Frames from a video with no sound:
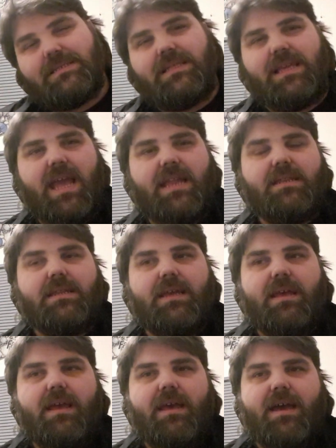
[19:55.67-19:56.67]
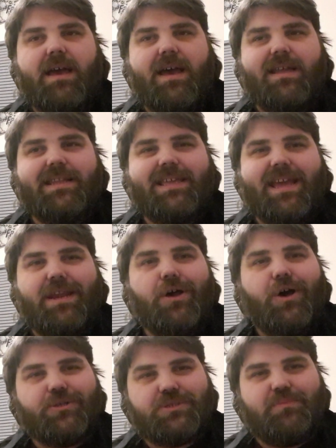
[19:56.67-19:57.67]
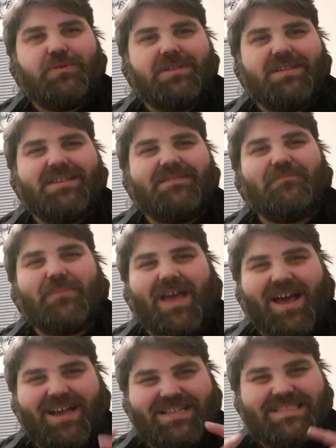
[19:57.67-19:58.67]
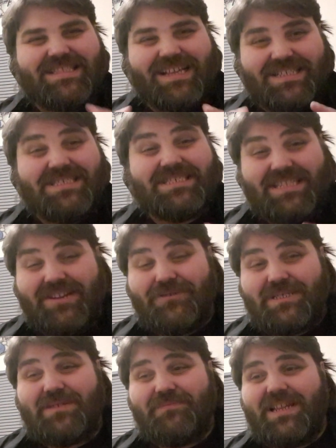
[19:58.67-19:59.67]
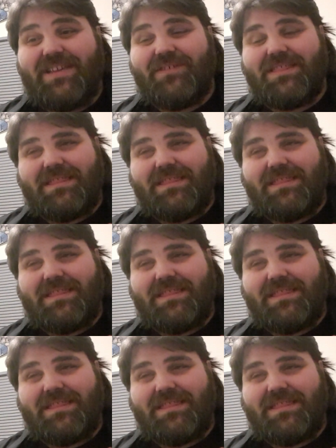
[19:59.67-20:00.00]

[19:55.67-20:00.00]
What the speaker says: to the end. And again, Octopudding, I seriously believe,